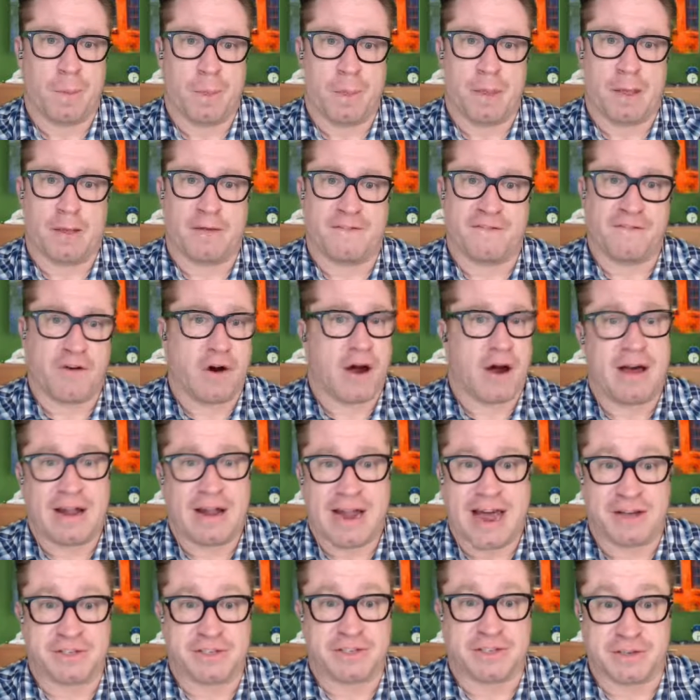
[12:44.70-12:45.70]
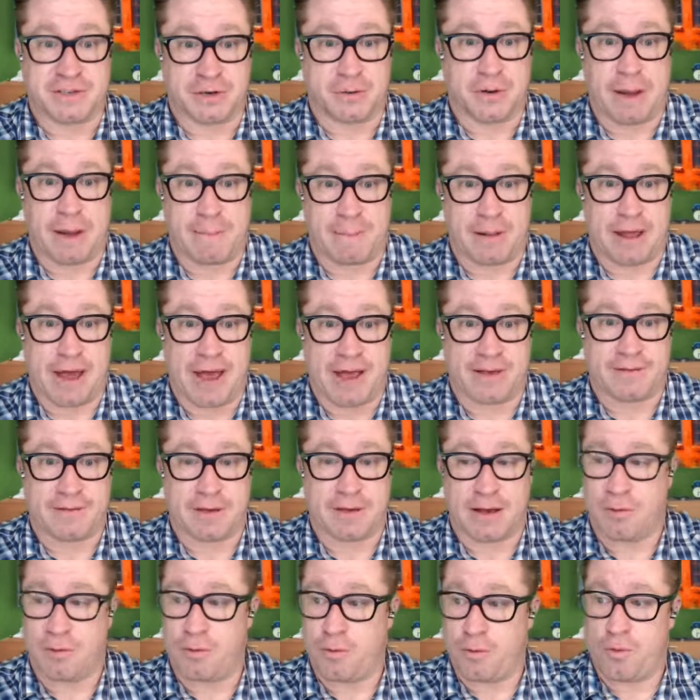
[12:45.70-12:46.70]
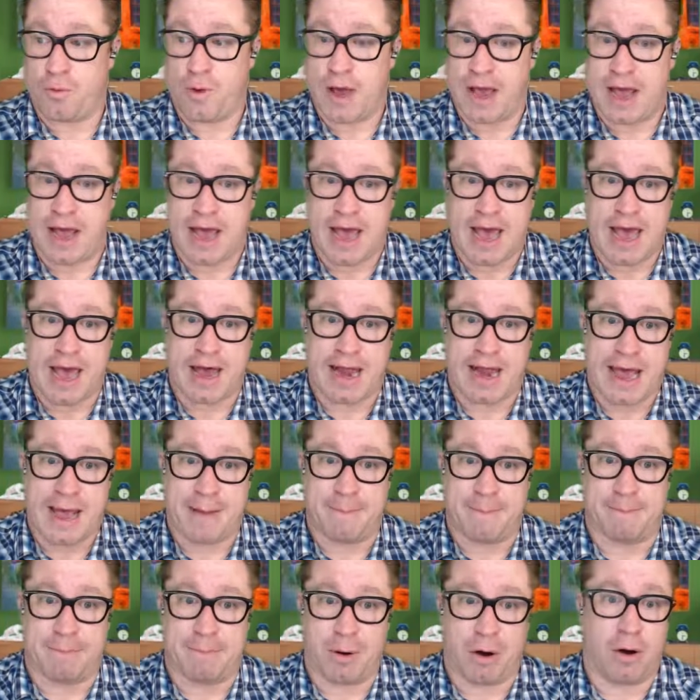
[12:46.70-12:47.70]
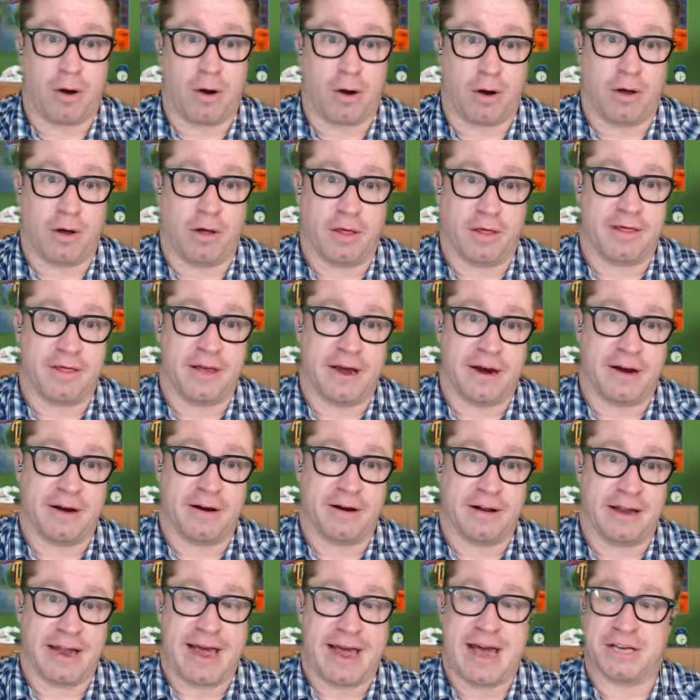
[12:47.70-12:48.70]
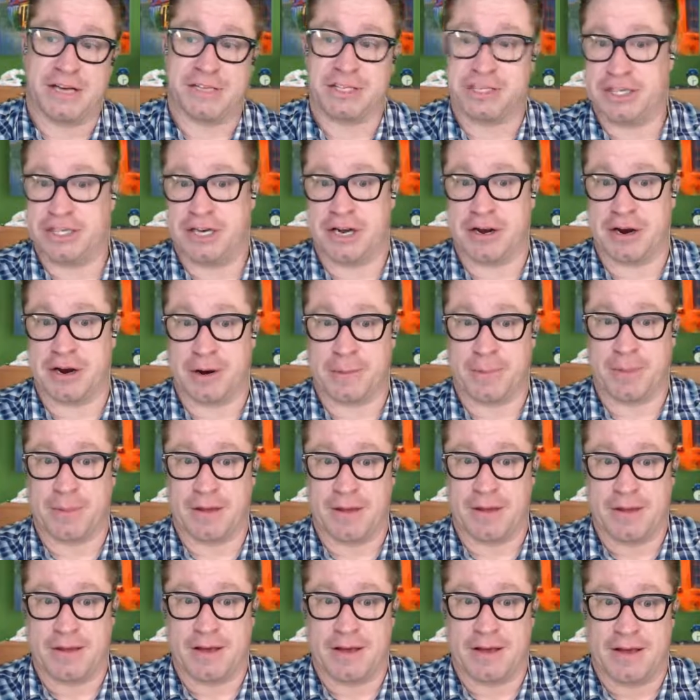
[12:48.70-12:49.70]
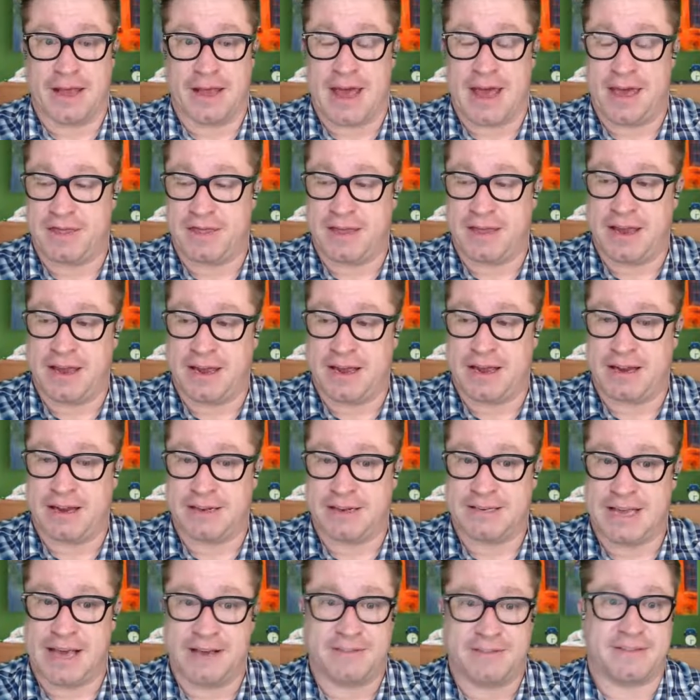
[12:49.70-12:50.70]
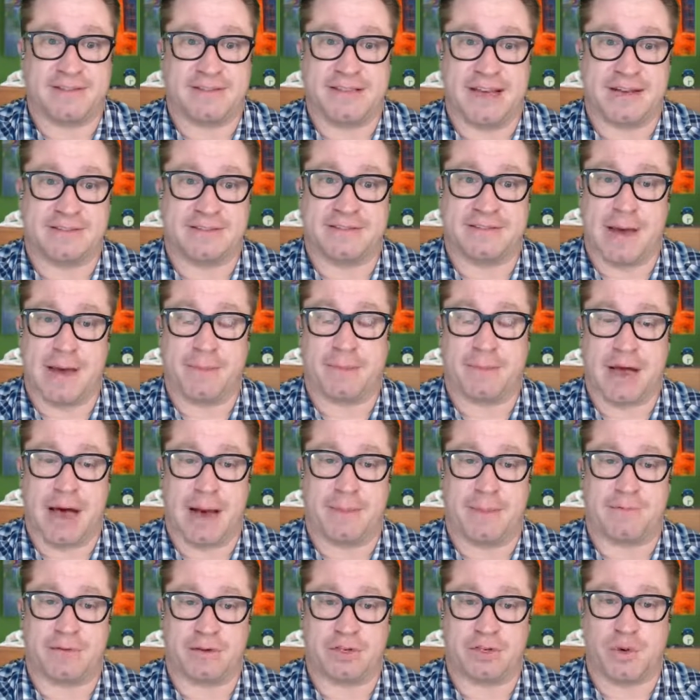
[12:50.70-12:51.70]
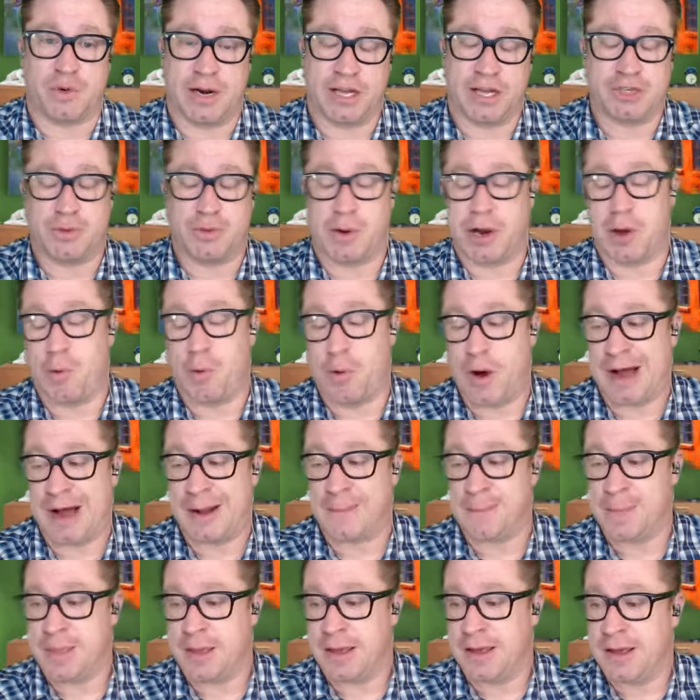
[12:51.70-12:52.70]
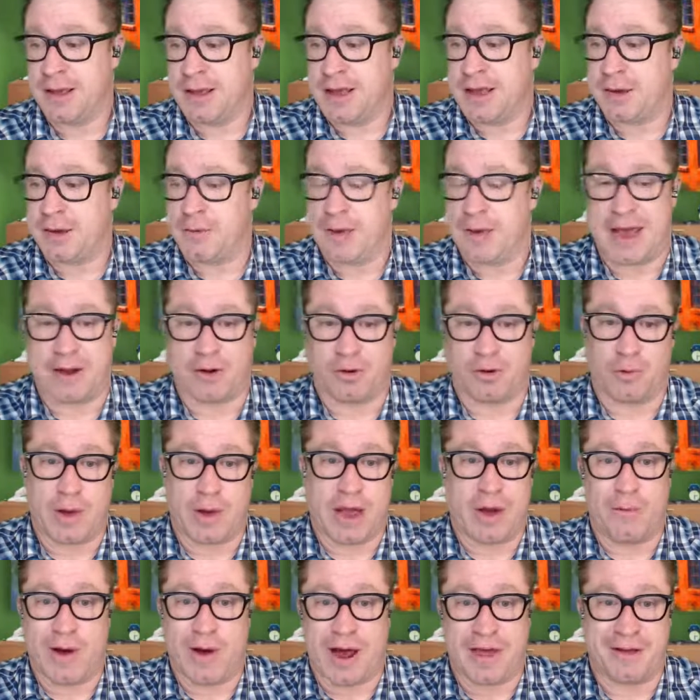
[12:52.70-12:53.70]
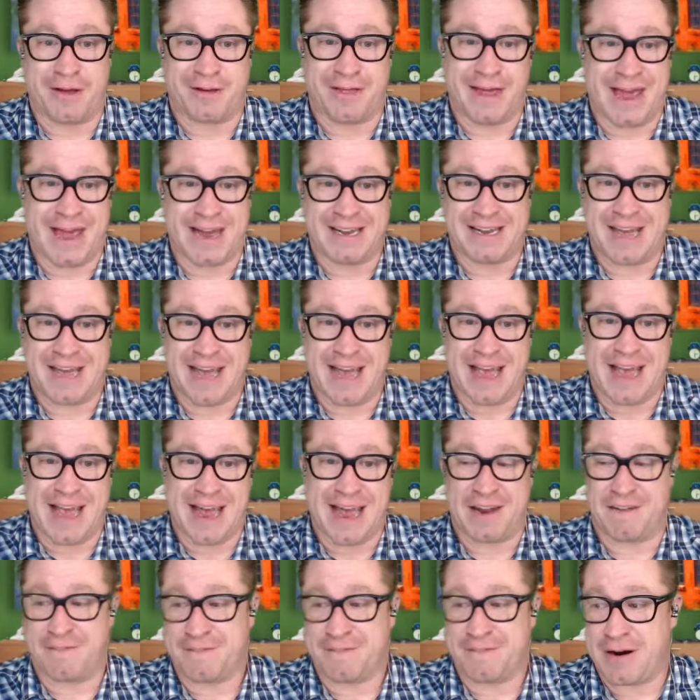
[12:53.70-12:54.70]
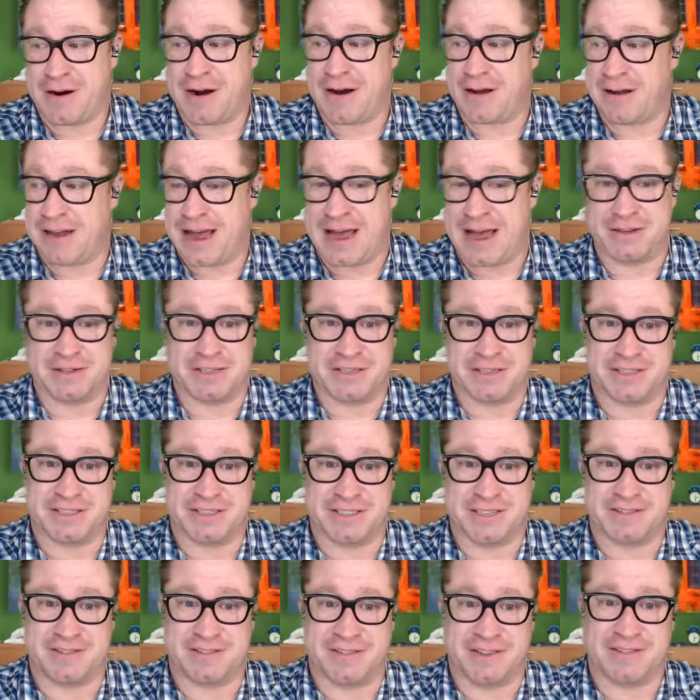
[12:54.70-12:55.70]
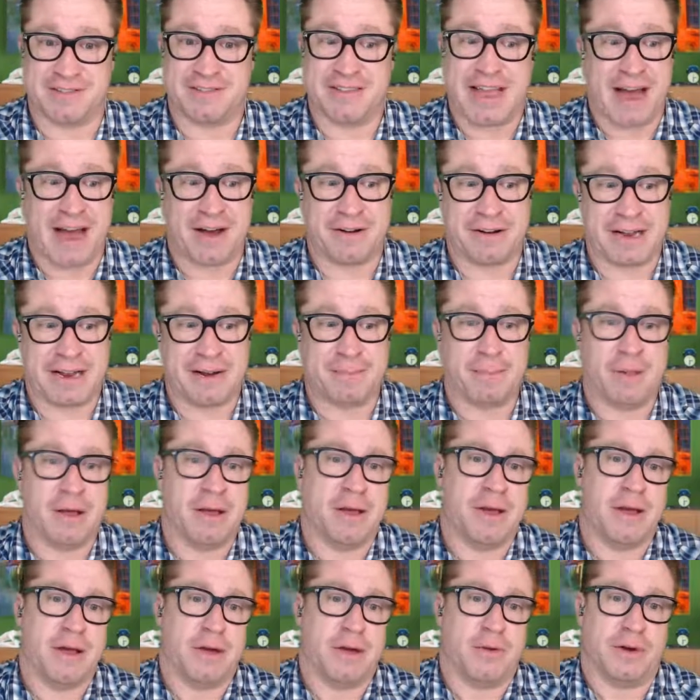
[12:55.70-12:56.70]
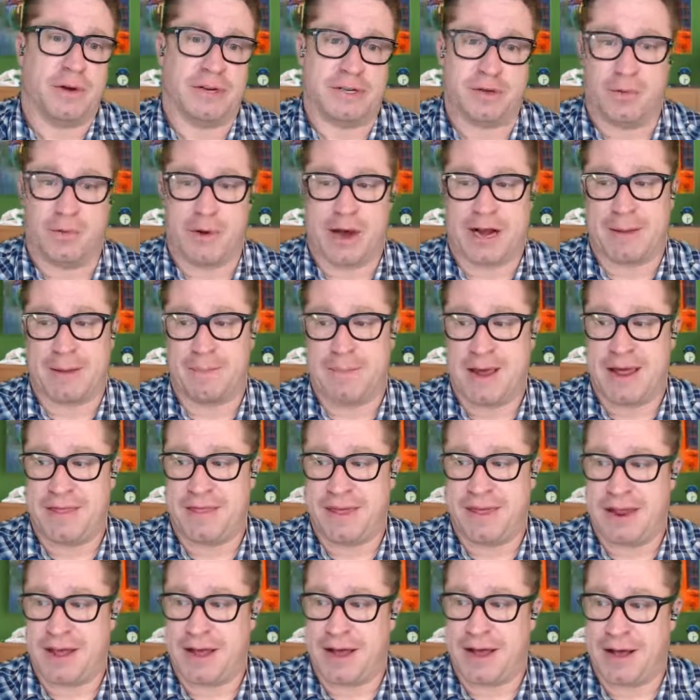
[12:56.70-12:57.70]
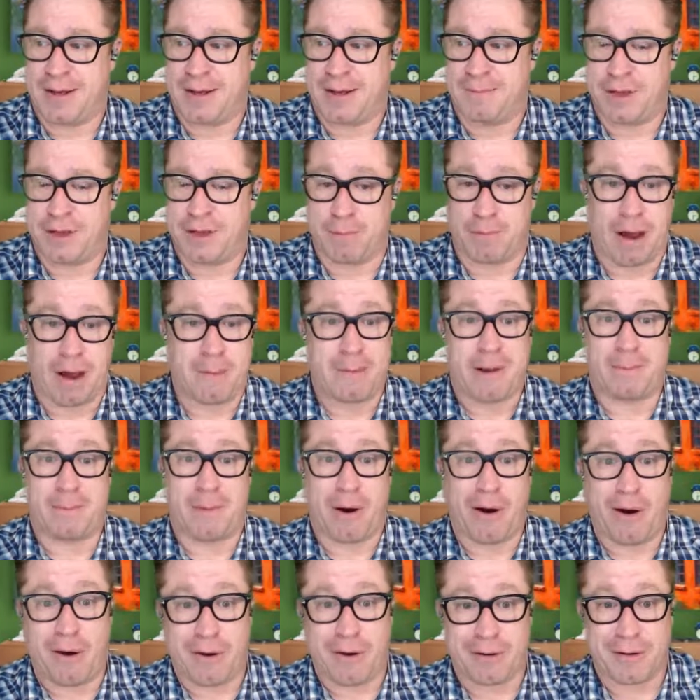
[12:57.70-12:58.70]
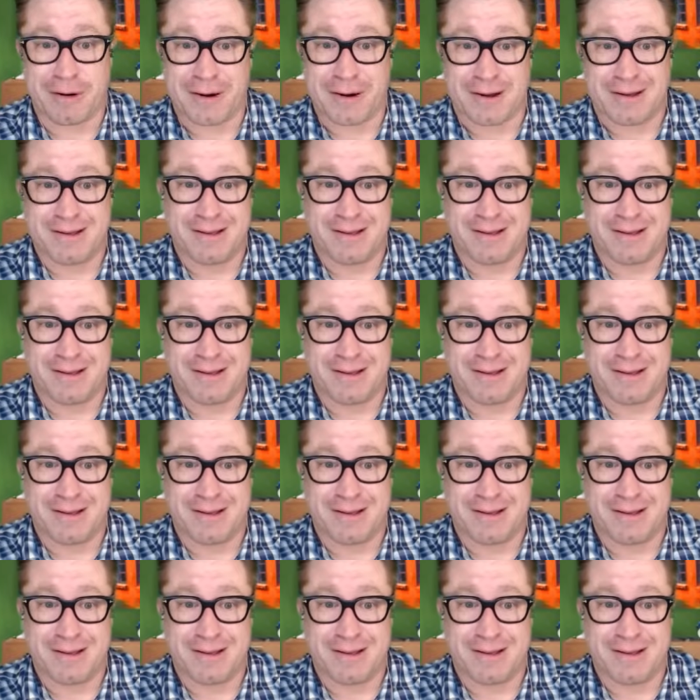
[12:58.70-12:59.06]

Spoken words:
Far Out Lounge is a great place. We had a ball there last year at the Taste of Texas Hemp Cup for 2021. We had great weather that day, and the Far Out Lounge is just astounding. We do recommend that you probably park